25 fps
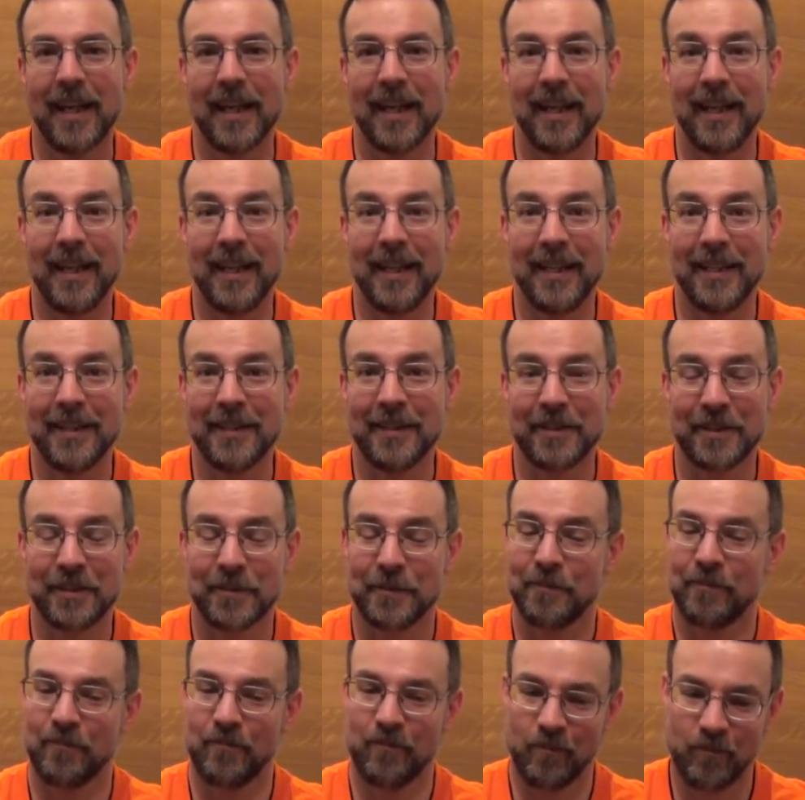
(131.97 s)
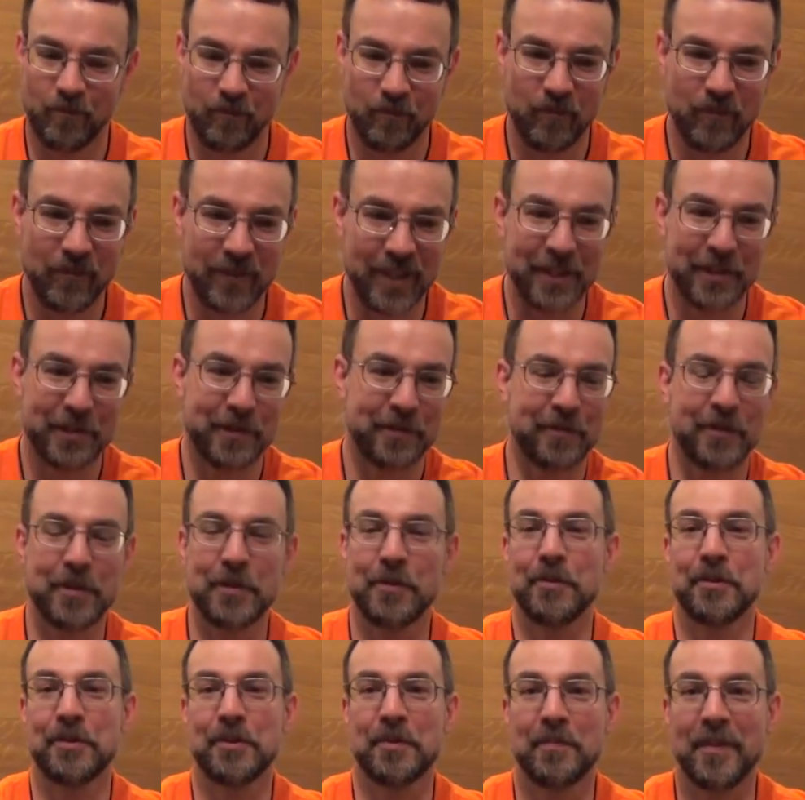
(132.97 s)
and this of
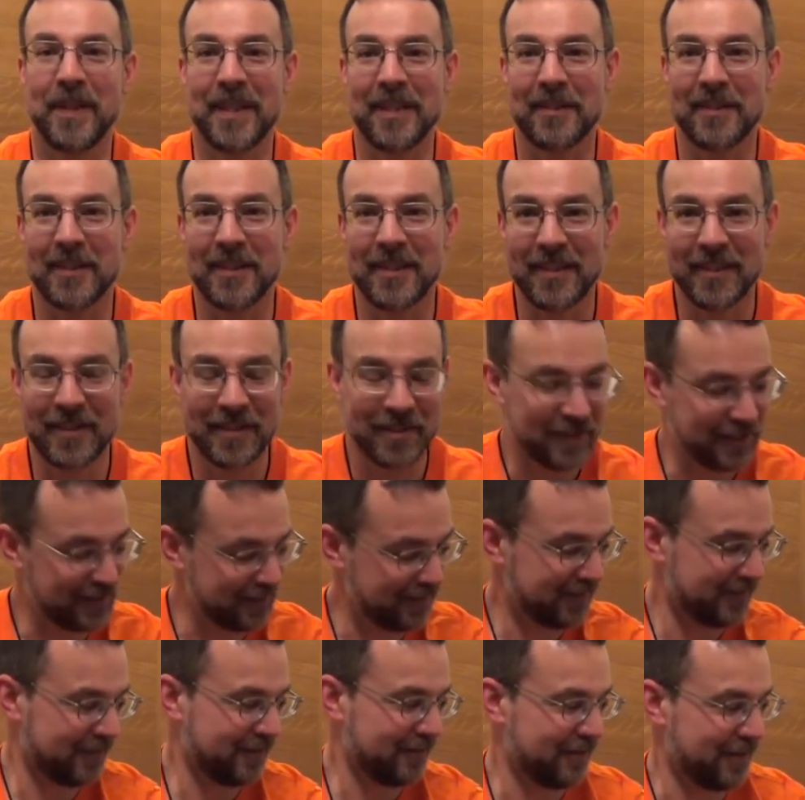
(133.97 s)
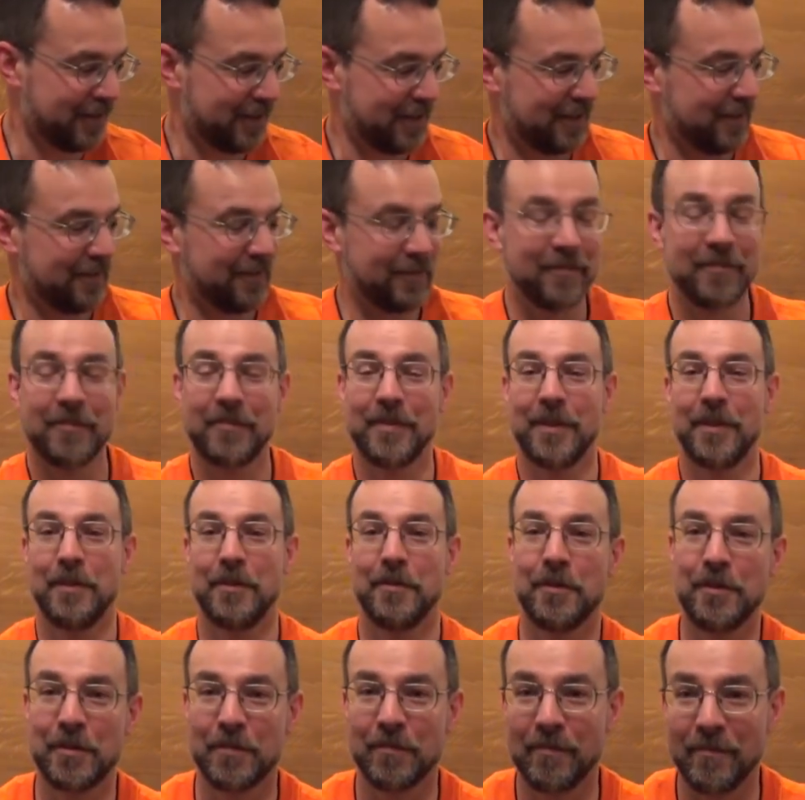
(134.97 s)
course makes things with a
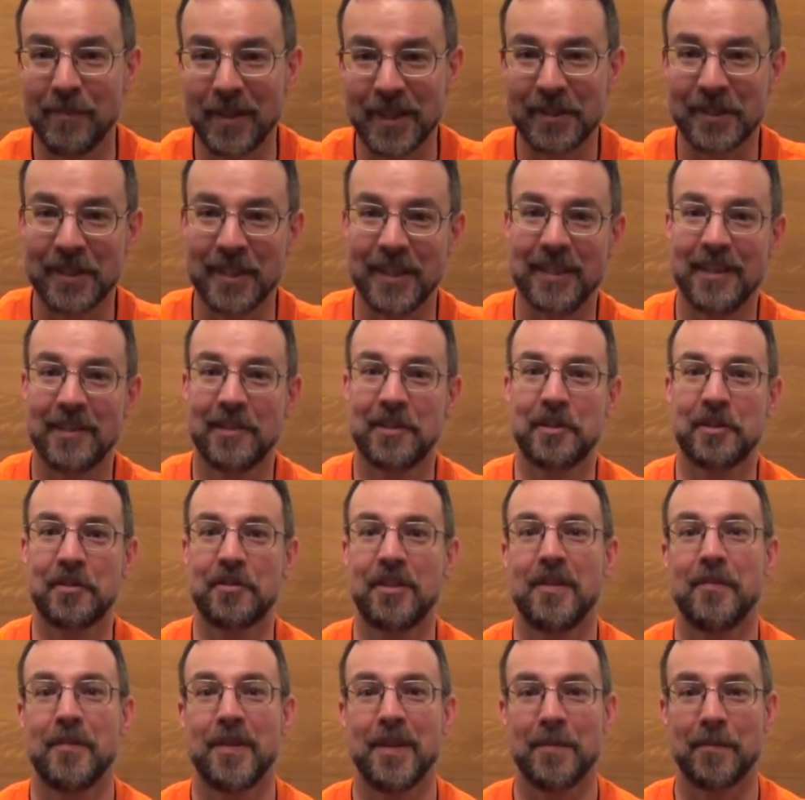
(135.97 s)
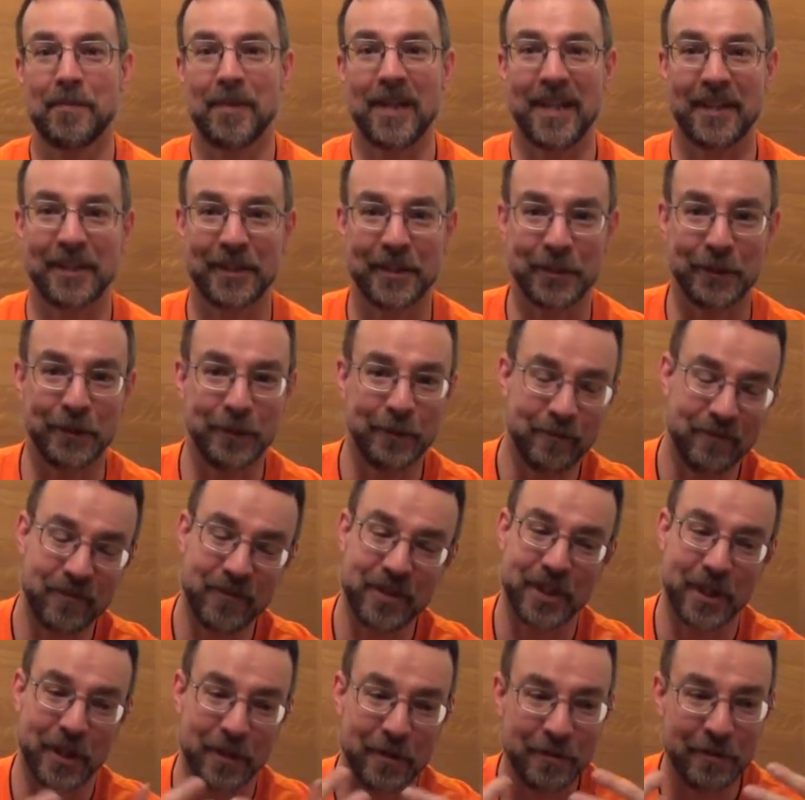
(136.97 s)
huge musket extremely impractical.
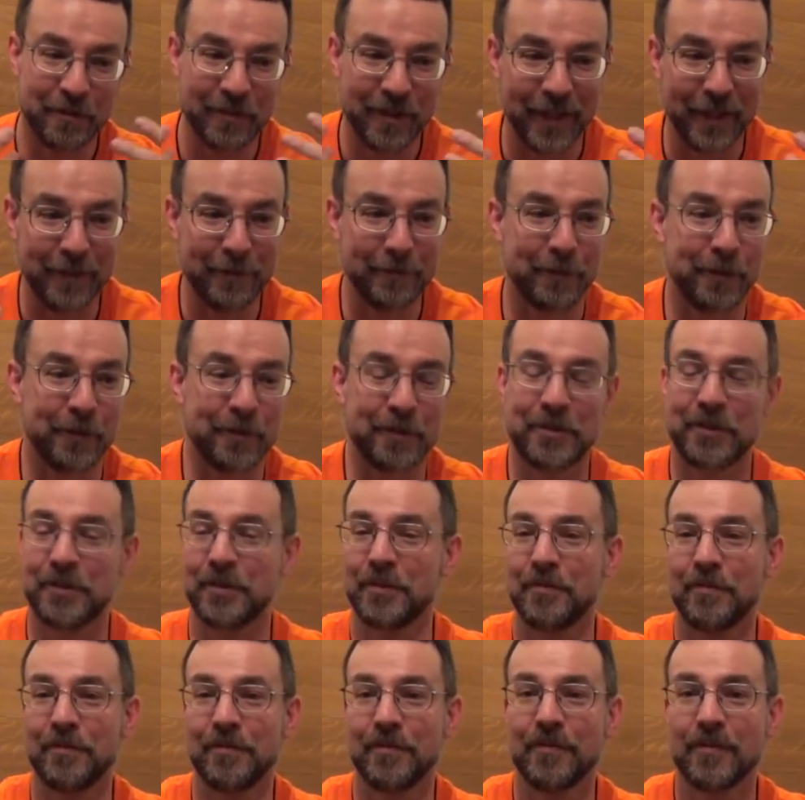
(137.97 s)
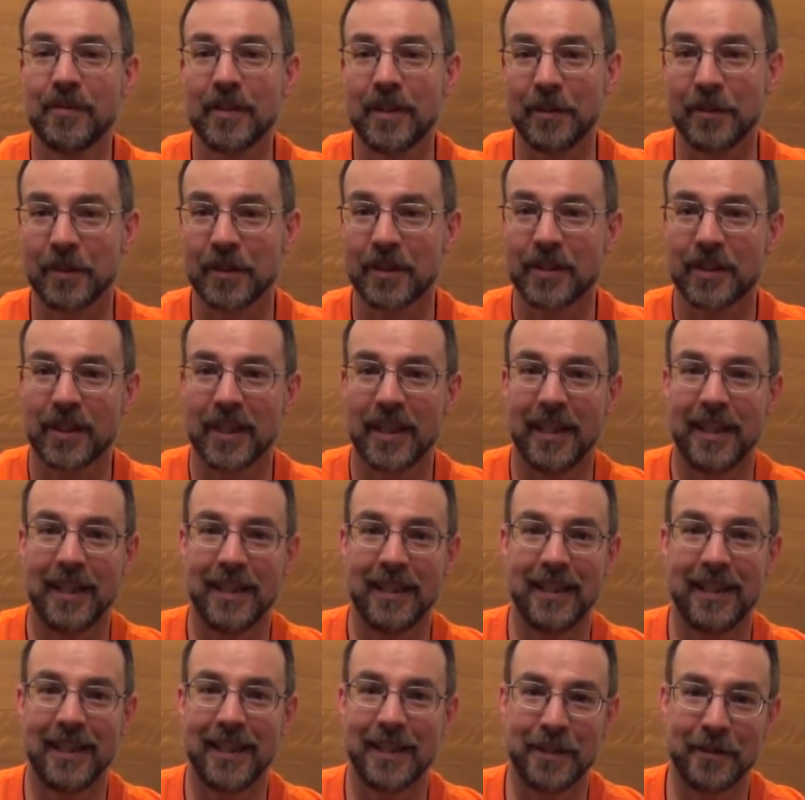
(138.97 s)
So they're forced to look
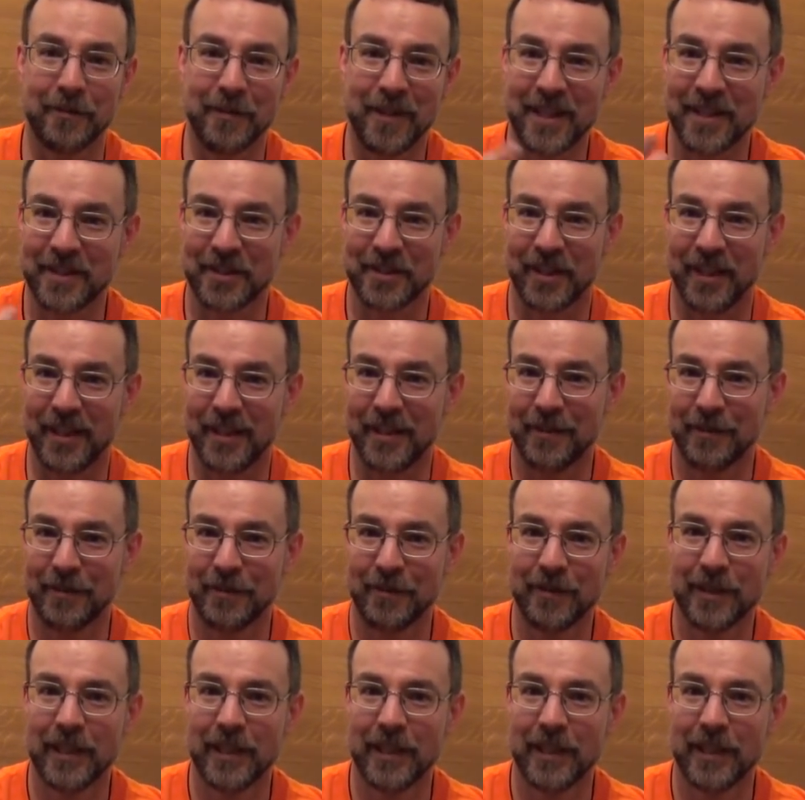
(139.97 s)
at a redesign